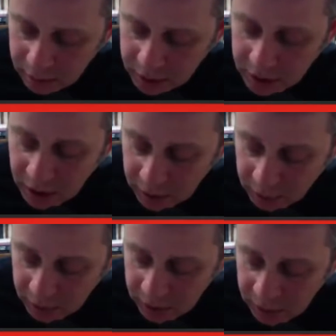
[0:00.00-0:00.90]

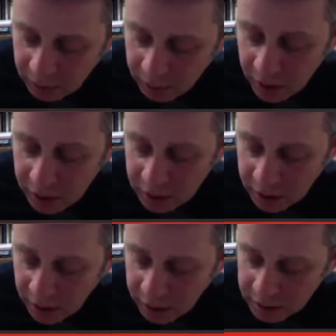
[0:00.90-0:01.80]
shaped emerging
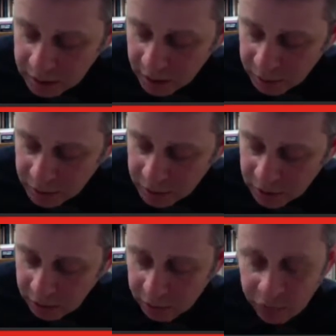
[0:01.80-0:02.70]
concepts
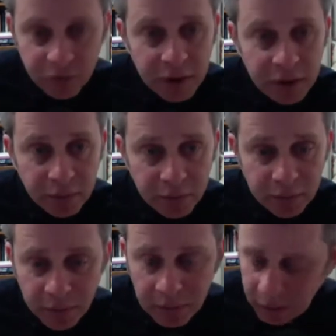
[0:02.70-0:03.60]
of freedom,
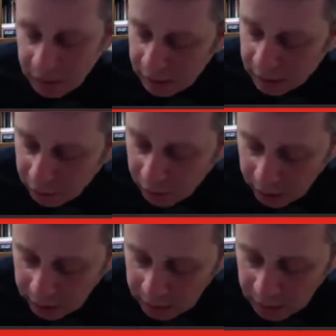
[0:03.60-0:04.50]

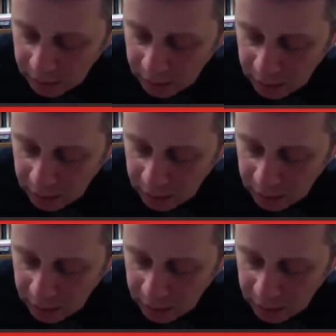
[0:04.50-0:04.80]
equality,